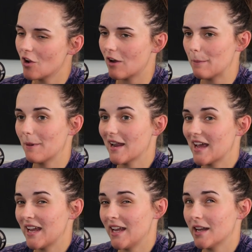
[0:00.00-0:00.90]
I
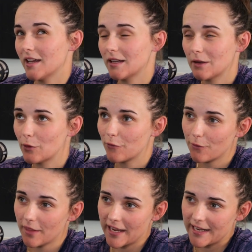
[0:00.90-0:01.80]
played with
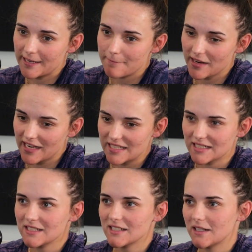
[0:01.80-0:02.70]
my
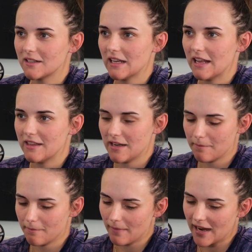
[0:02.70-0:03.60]
cousins and
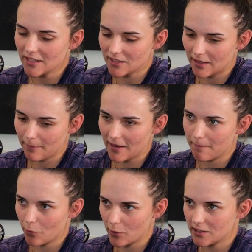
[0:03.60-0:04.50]
then mates, so I
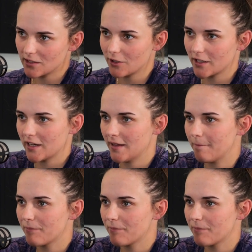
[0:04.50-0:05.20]
played boys cricket